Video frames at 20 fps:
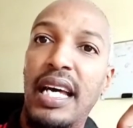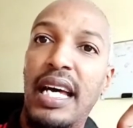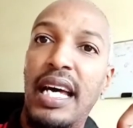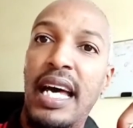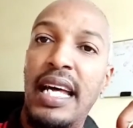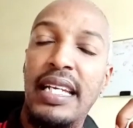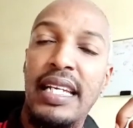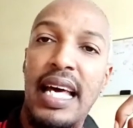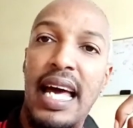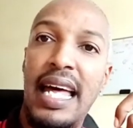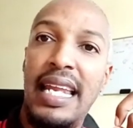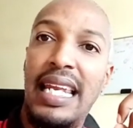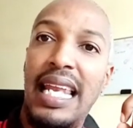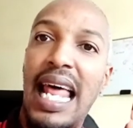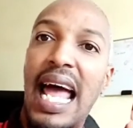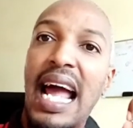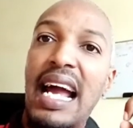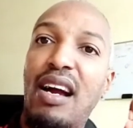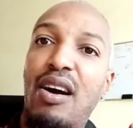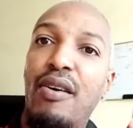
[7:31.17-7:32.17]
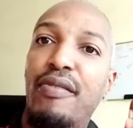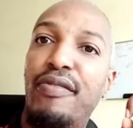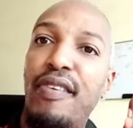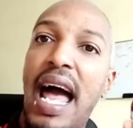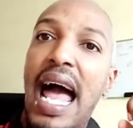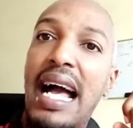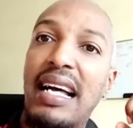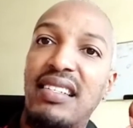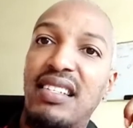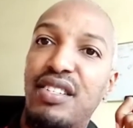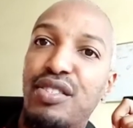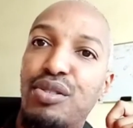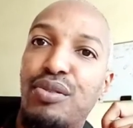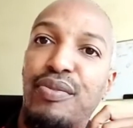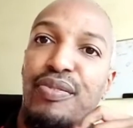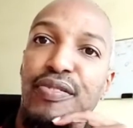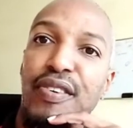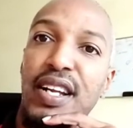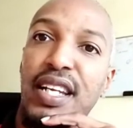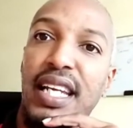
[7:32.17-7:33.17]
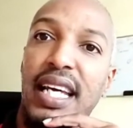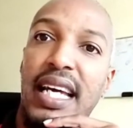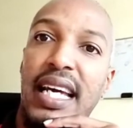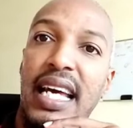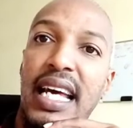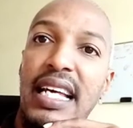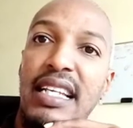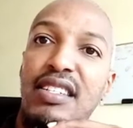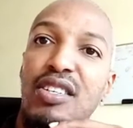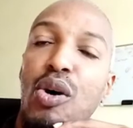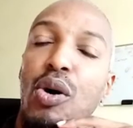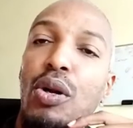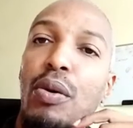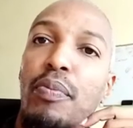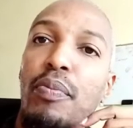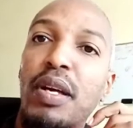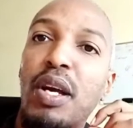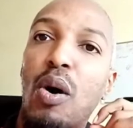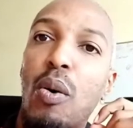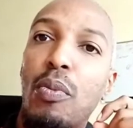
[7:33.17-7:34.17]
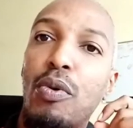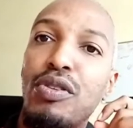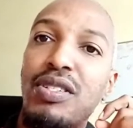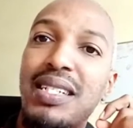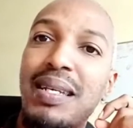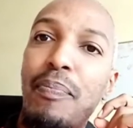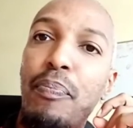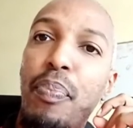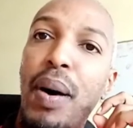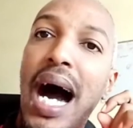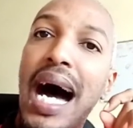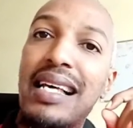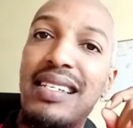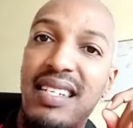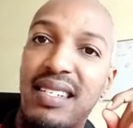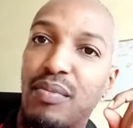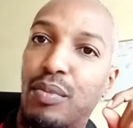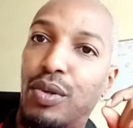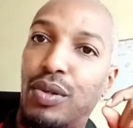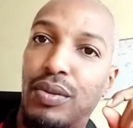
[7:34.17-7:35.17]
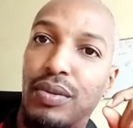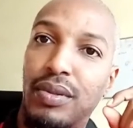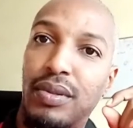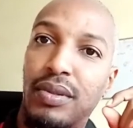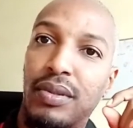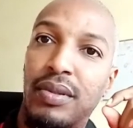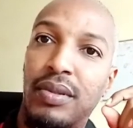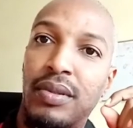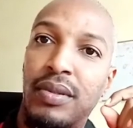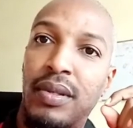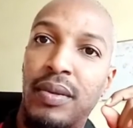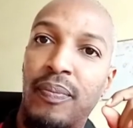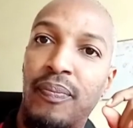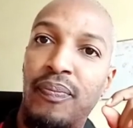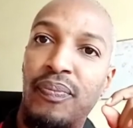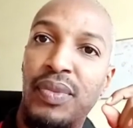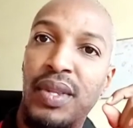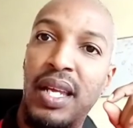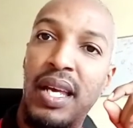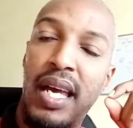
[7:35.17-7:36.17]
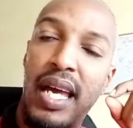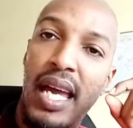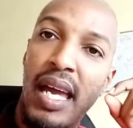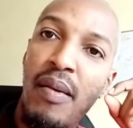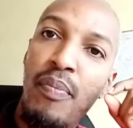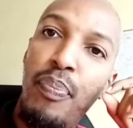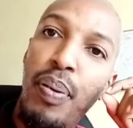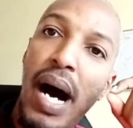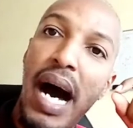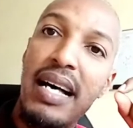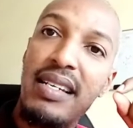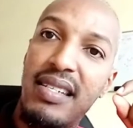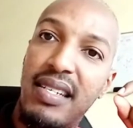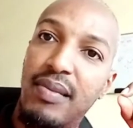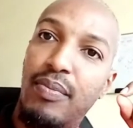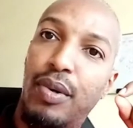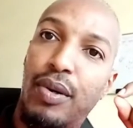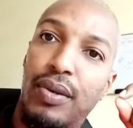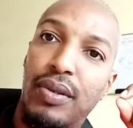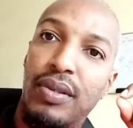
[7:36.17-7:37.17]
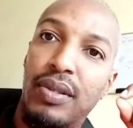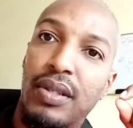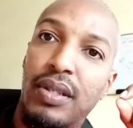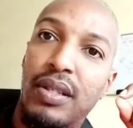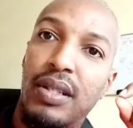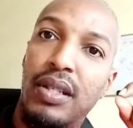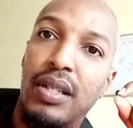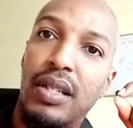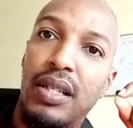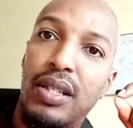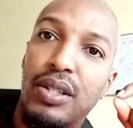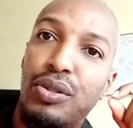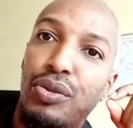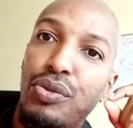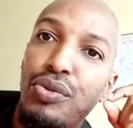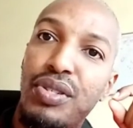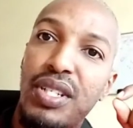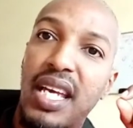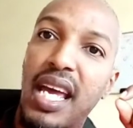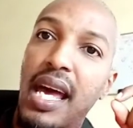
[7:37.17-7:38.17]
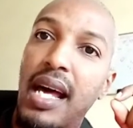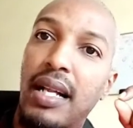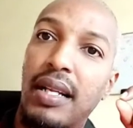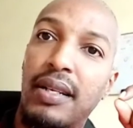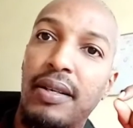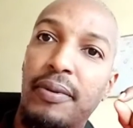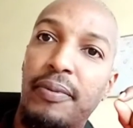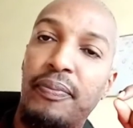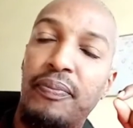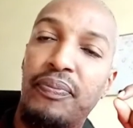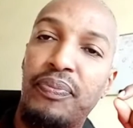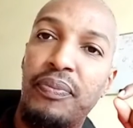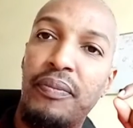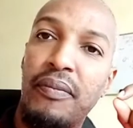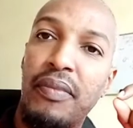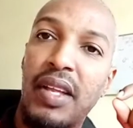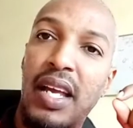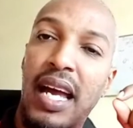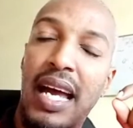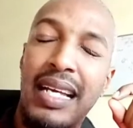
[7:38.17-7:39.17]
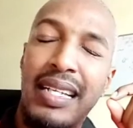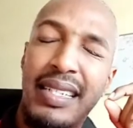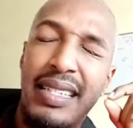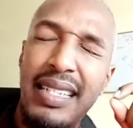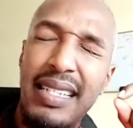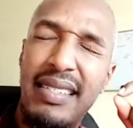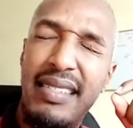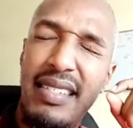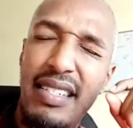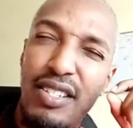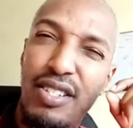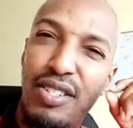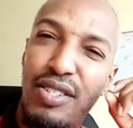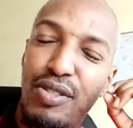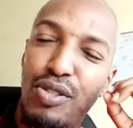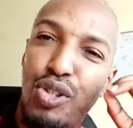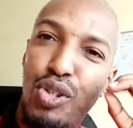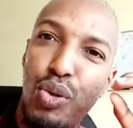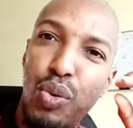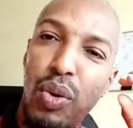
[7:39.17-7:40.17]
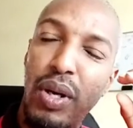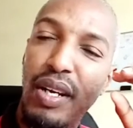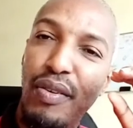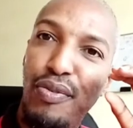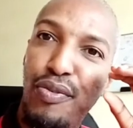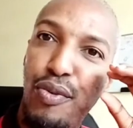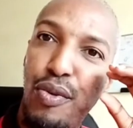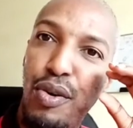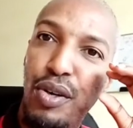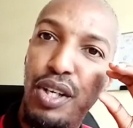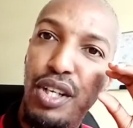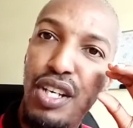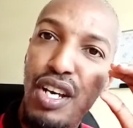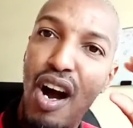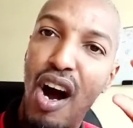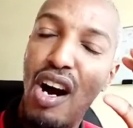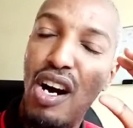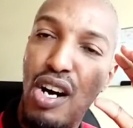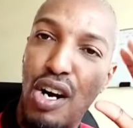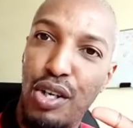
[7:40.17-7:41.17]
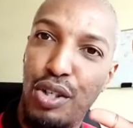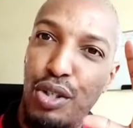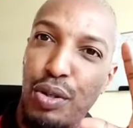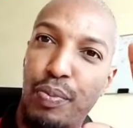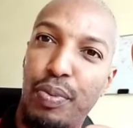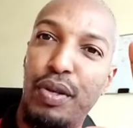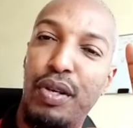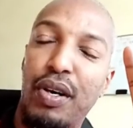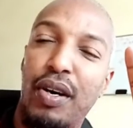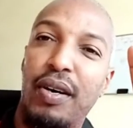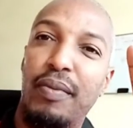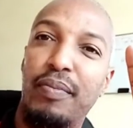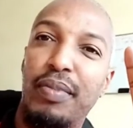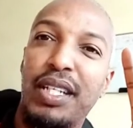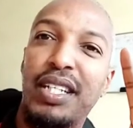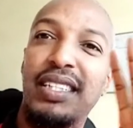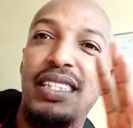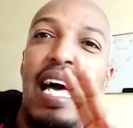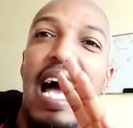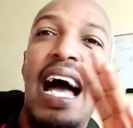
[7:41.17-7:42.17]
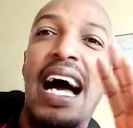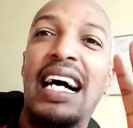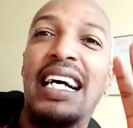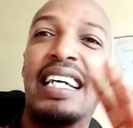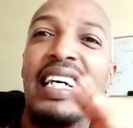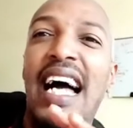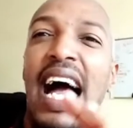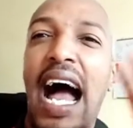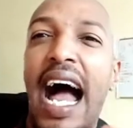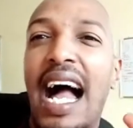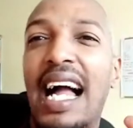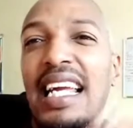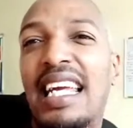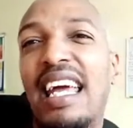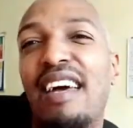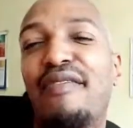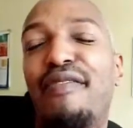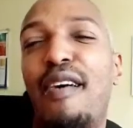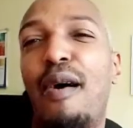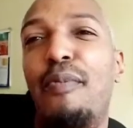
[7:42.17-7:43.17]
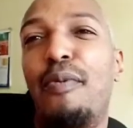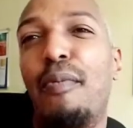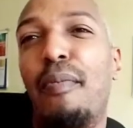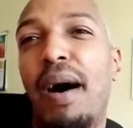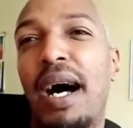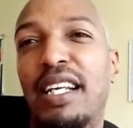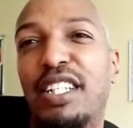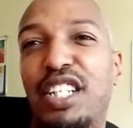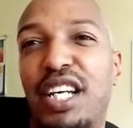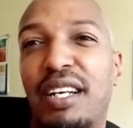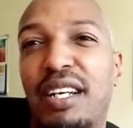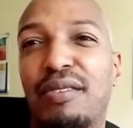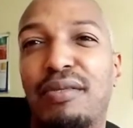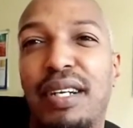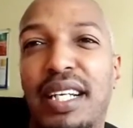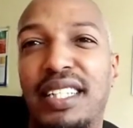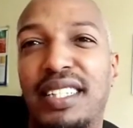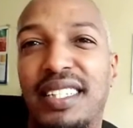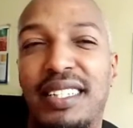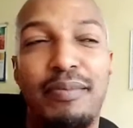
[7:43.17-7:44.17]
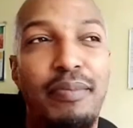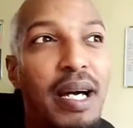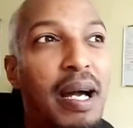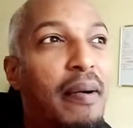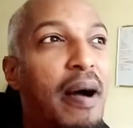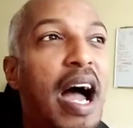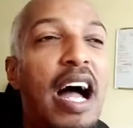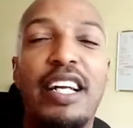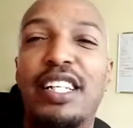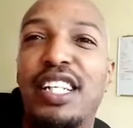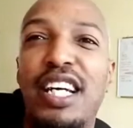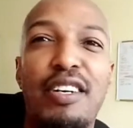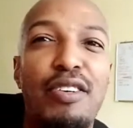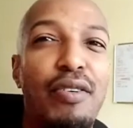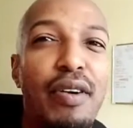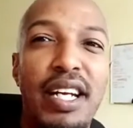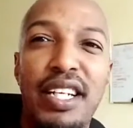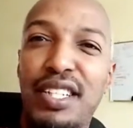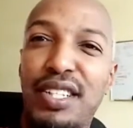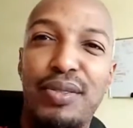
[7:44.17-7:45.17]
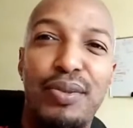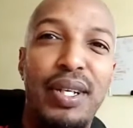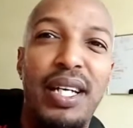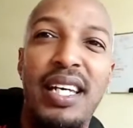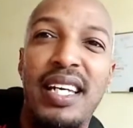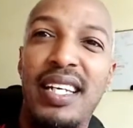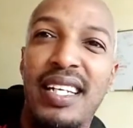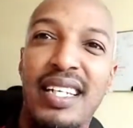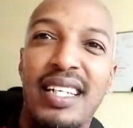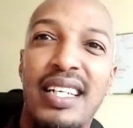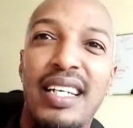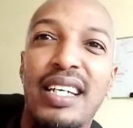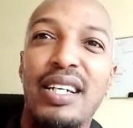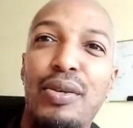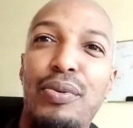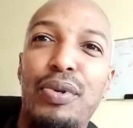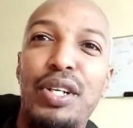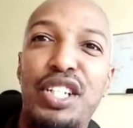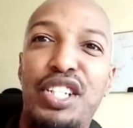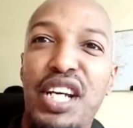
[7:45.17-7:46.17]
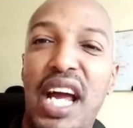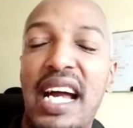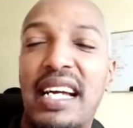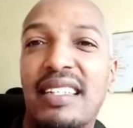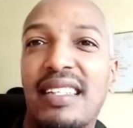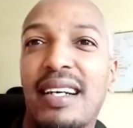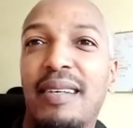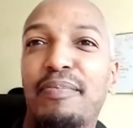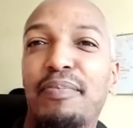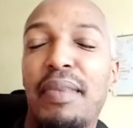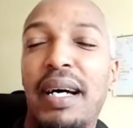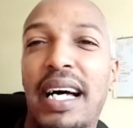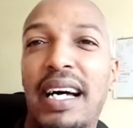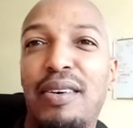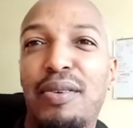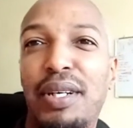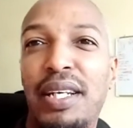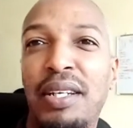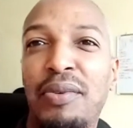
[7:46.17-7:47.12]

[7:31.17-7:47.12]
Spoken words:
and lack of access to funding, it's going to be almost impossible to scale. And this is truly for young entrepreneurs, because I gave up with my generation. Our generation, we jacked up, man.